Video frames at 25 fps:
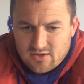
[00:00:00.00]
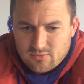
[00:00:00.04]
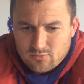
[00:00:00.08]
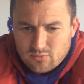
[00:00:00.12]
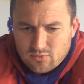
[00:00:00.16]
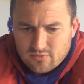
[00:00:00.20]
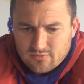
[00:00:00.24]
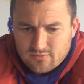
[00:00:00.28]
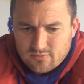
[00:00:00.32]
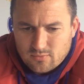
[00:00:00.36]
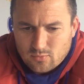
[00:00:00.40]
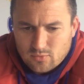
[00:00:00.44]

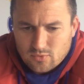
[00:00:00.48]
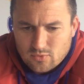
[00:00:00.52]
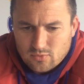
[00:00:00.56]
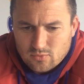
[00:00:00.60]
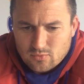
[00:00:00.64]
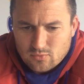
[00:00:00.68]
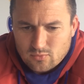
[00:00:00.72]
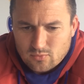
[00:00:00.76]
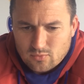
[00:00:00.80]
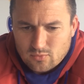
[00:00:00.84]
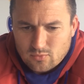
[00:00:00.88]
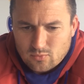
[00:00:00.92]
We'll
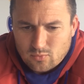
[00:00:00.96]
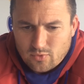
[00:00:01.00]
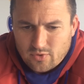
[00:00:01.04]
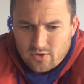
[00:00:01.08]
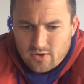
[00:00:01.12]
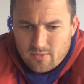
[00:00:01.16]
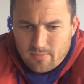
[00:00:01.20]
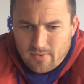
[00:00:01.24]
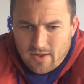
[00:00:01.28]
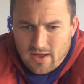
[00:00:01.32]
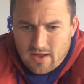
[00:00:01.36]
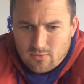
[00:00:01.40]

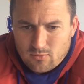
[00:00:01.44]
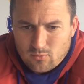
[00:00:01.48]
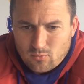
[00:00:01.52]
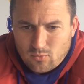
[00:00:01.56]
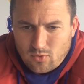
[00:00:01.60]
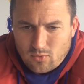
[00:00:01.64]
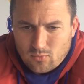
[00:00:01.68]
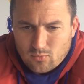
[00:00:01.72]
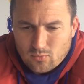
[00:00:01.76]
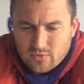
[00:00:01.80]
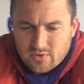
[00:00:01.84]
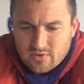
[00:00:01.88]
worry about
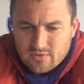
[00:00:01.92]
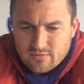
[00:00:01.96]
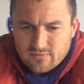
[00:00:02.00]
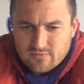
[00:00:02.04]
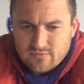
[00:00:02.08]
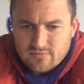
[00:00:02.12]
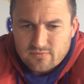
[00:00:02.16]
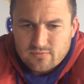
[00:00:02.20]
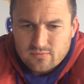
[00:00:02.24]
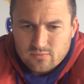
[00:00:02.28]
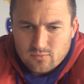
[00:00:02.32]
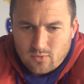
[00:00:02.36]
what
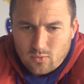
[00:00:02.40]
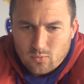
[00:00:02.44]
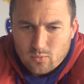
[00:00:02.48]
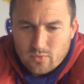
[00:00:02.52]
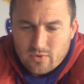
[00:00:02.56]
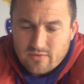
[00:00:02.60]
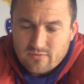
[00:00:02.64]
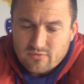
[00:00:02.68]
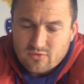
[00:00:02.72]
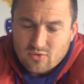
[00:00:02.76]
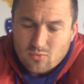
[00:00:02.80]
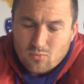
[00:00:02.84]

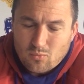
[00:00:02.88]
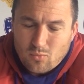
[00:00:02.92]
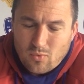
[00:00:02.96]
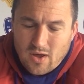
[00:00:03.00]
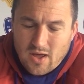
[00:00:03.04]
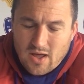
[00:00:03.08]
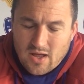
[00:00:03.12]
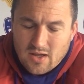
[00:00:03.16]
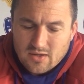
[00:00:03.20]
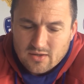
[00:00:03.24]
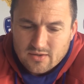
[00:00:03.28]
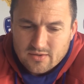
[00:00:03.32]
we've done
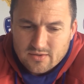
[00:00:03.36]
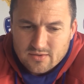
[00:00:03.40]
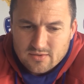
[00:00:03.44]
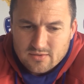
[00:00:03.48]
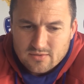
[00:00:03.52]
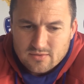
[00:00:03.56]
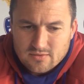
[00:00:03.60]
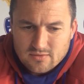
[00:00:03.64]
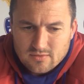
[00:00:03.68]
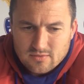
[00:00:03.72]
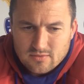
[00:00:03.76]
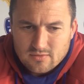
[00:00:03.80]
well
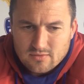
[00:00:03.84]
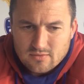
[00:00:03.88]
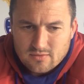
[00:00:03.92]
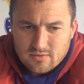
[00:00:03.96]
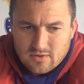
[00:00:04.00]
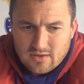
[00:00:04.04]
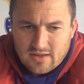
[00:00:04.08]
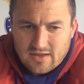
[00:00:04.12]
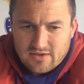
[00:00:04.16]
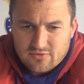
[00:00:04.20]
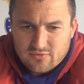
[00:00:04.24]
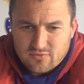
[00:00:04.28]
in
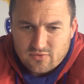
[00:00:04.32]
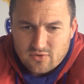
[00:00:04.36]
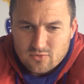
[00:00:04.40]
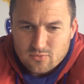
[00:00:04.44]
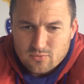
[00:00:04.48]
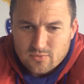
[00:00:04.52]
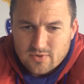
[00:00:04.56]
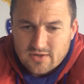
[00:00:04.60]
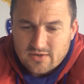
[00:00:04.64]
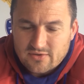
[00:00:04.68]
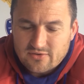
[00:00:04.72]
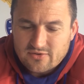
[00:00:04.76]
the last
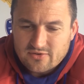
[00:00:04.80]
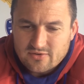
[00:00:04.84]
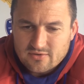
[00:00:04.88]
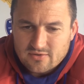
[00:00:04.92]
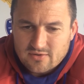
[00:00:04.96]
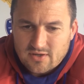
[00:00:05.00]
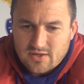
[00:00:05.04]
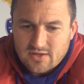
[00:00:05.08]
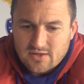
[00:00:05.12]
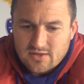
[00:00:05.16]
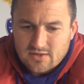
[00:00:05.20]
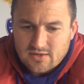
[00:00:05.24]
few weeks.
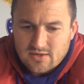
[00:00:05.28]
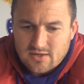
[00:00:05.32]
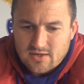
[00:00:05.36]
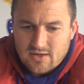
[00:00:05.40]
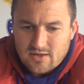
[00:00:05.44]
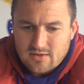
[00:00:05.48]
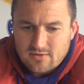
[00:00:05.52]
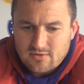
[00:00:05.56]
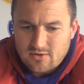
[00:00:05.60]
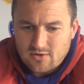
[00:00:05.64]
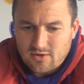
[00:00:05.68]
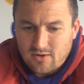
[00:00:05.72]
And
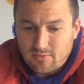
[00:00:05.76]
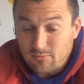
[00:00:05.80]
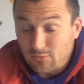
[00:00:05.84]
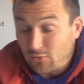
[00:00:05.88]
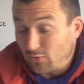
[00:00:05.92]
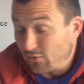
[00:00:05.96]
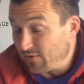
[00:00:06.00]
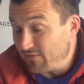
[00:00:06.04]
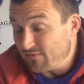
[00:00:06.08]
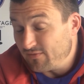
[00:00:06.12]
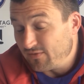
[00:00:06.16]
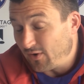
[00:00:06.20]

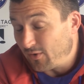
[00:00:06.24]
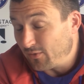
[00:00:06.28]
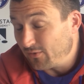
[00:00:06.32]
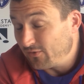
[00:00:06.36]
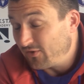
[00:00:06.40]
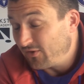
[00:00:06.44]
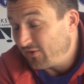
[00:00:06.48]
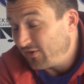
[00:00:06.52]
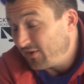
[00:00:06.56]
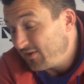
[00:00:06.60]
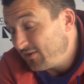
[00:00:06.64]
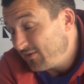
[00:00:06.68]
I'm looking
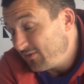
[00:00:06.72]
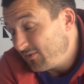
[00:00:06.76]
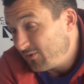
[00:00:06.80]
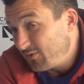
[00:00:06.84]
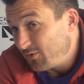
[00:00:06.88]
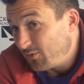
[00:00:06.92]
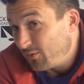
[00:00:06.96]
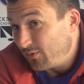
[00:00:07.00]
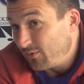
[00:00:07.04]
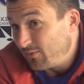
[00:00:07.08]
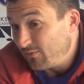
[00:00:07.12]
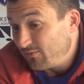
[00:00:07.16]
forward to
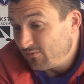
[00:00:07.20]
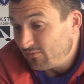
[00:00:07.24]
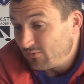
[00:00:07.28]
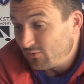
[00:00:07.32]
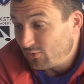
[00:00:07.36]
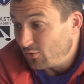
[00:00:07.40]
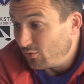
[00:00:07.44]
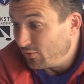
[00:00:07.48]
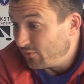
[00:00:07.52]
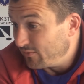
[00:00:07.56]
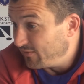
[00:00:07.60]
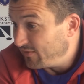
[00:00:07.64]
a
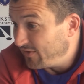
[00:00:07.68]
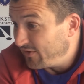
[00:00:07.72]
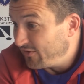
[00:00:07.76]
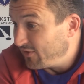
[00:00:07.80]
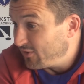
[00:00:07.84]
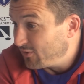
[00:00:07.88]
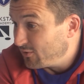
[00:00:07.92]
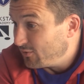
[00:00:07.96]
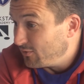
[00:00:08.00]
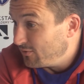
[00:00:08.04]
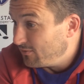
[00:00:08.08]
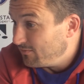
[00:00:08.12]
good
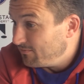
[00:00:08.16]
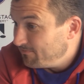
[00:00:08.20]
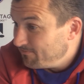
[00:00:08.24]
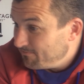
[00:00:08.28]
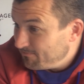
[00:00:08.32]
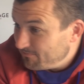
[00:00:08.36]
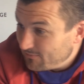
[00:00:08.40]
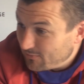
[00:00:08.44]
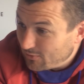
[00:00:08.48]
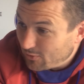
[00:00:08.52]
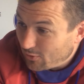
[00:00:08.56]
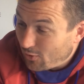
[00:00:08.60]
physical
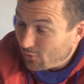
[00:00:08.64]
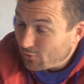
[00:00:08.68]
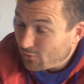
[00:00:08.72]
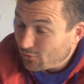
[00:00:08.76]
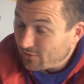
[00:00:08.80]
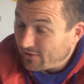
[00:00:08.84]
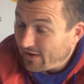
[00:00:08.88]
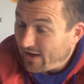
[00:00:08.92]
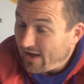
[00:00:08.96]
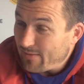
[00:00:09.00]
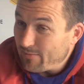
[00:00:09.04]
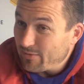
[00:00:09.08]

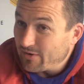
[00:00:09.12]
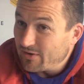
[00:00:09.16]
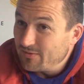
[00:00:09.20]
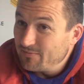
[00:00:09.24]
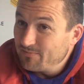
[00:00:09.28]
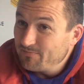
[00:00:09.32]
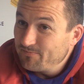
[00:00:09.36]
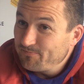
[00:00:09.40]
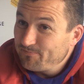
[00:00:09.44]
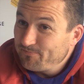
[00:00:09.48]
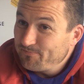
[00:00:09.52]
local derby.